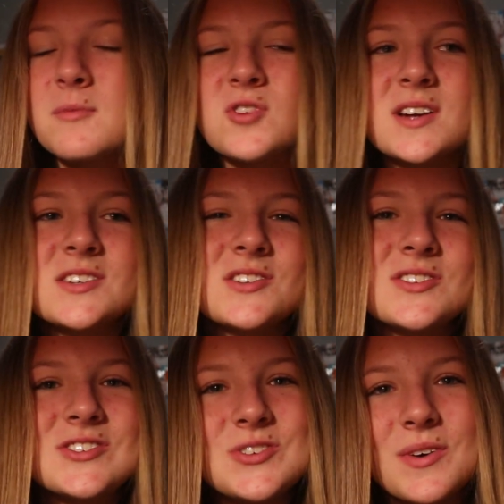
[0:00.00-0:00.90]
but I'm trying to
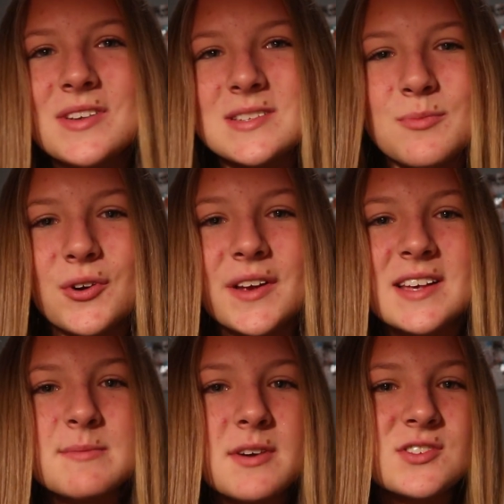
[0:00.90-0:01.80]
just enjoy this morning
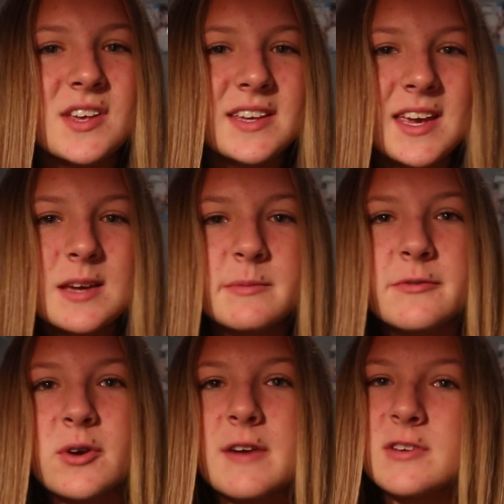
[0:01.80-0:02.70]
as much as I can
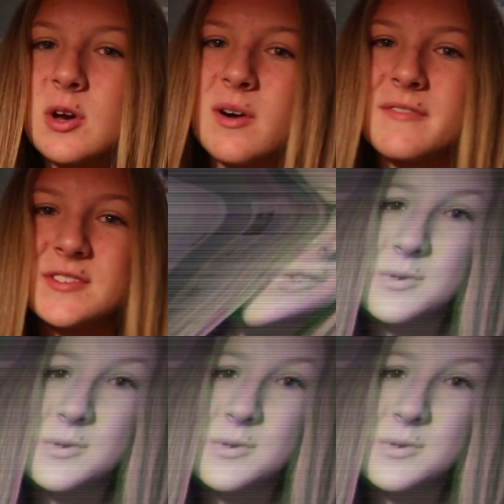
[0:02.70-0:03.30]
before I have to go off to